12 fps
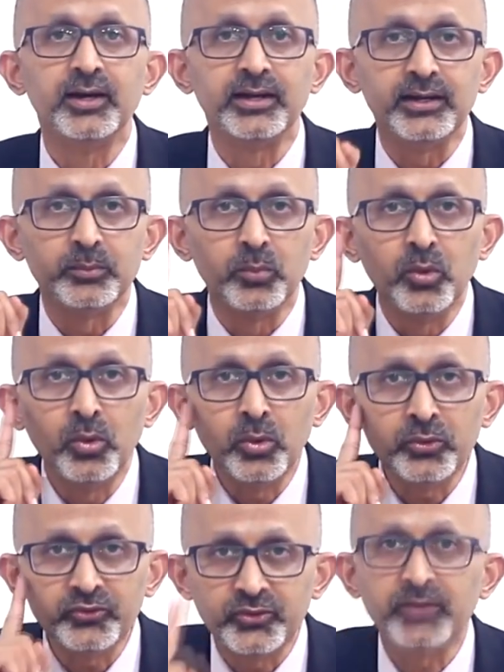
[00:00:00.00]

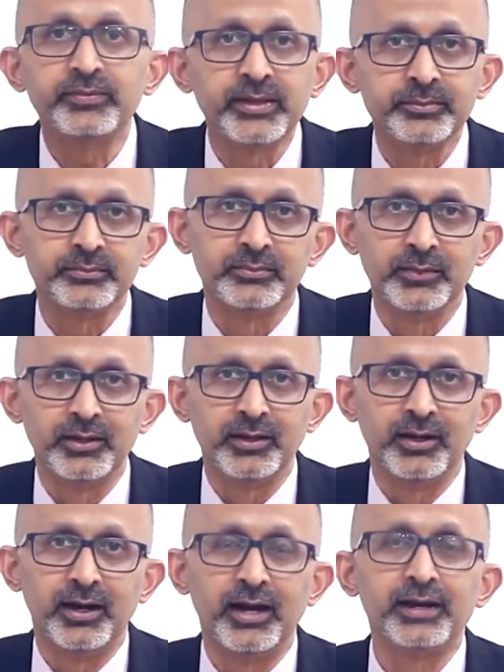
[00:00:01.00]
Most of them
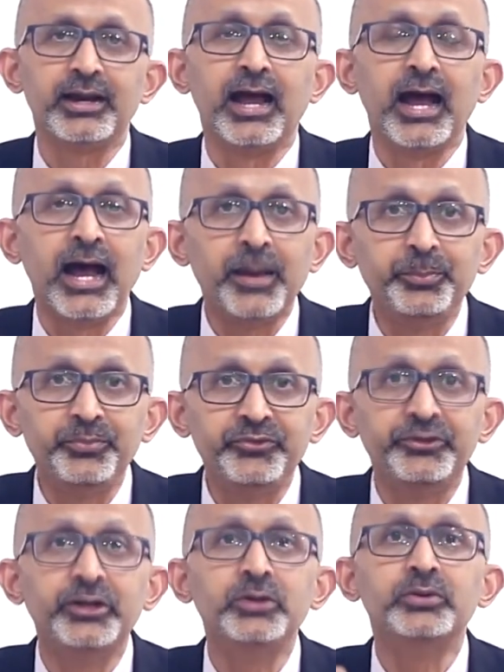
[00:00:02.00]
are
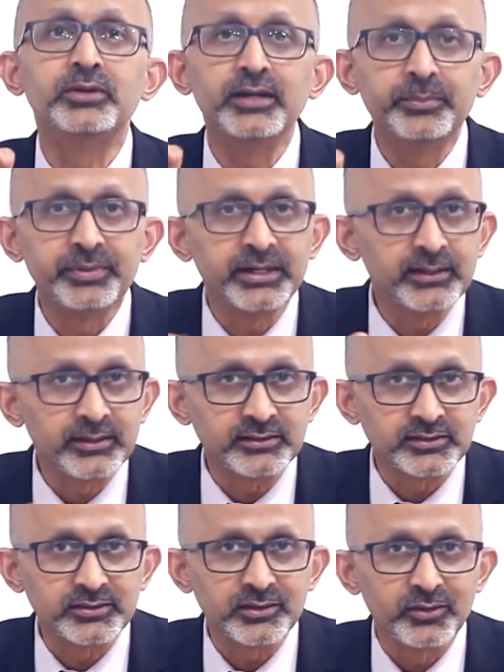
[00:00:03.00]
absolutely
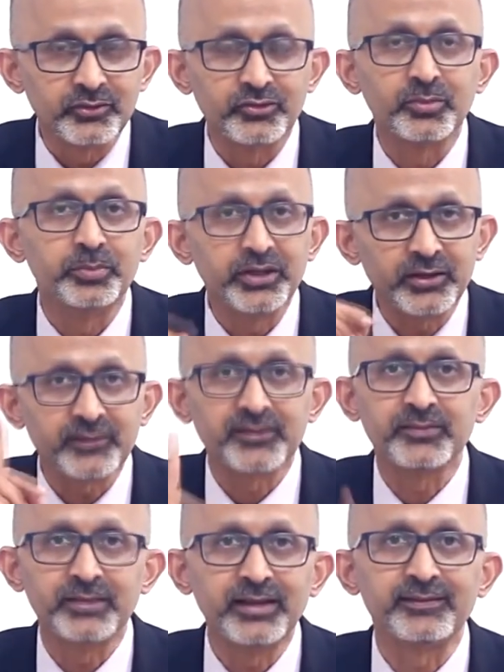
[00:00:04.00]
painless. So because
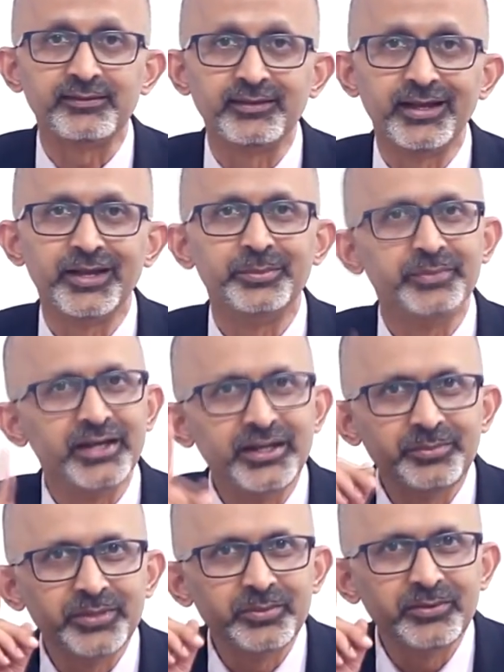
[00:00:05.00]
of this, many
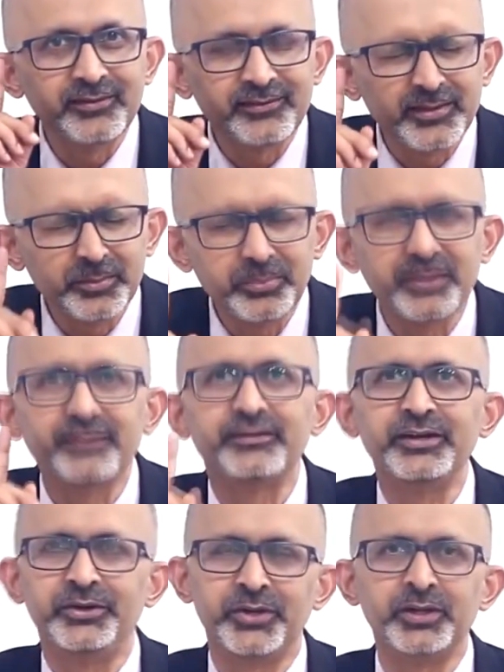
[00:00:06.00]
people simply
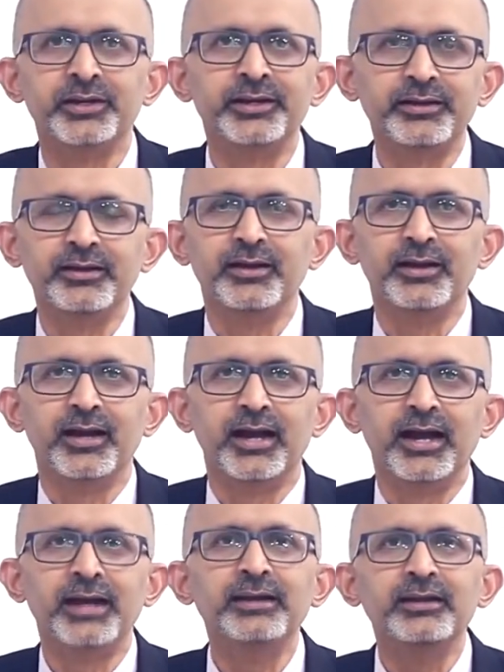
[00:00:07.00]
sit on it
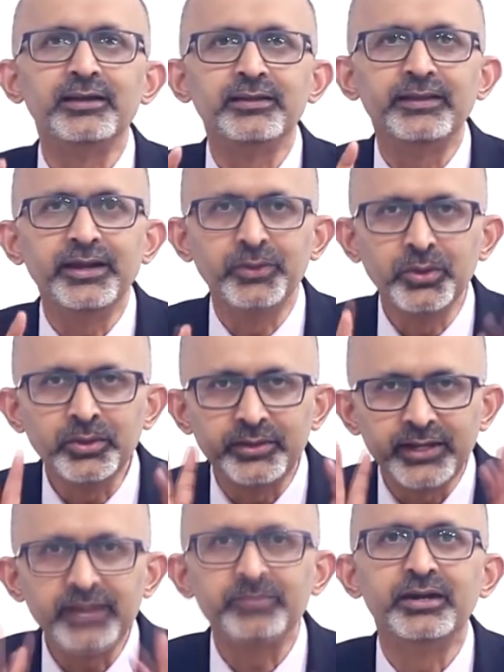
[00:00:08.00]
and they don't
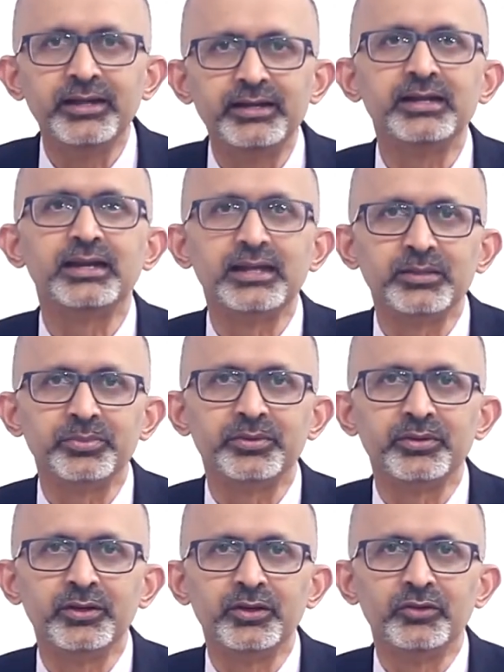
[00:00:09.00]
take medical help.
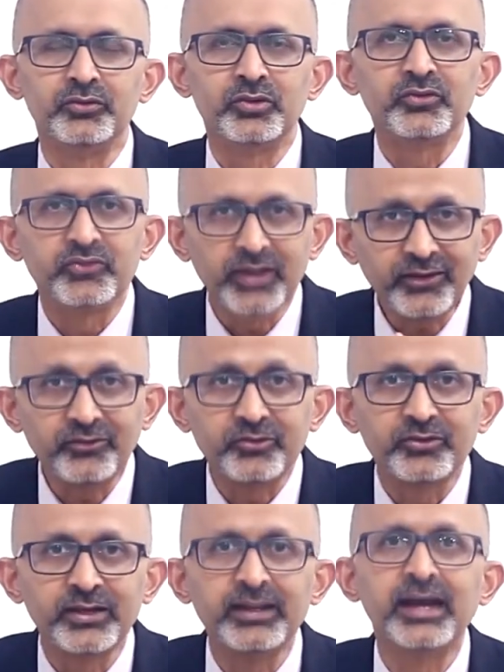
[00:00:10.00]
So such
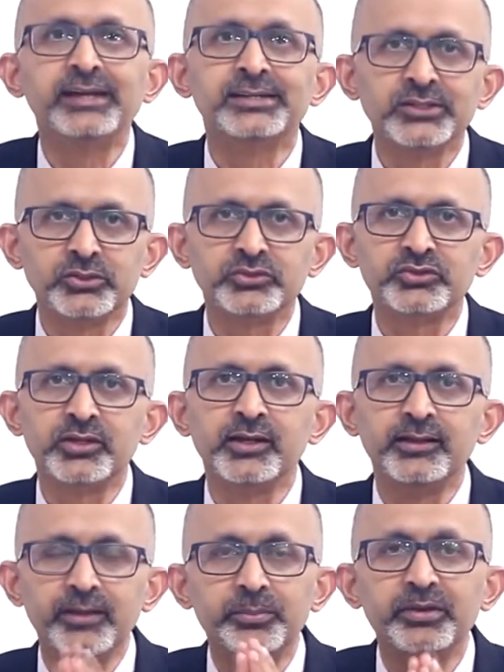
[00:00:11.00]
scenarios,
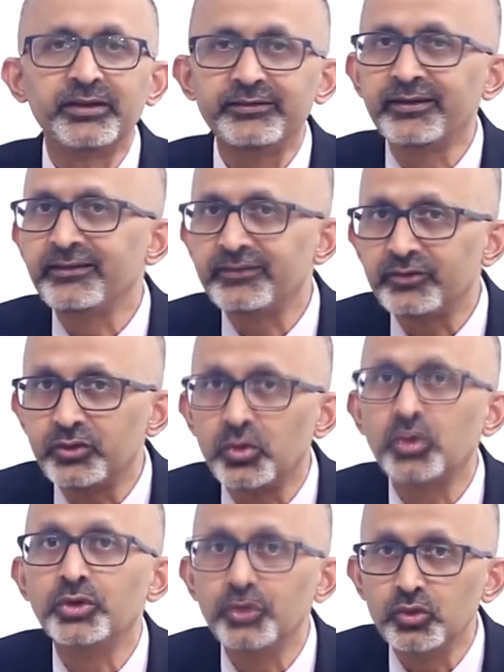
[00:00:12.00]
the patients
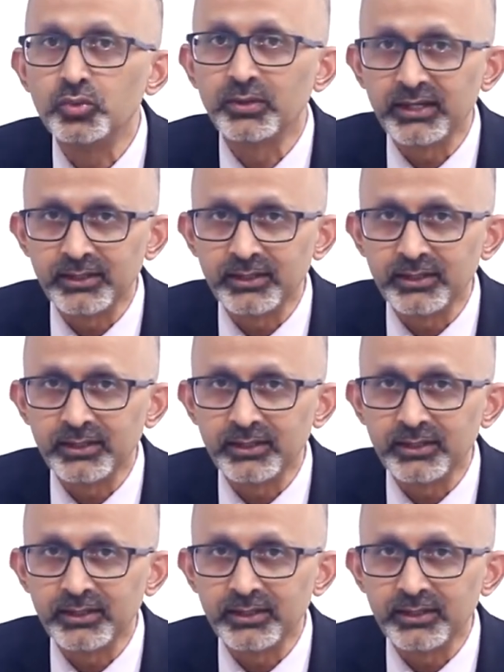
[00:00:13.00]
don't do well.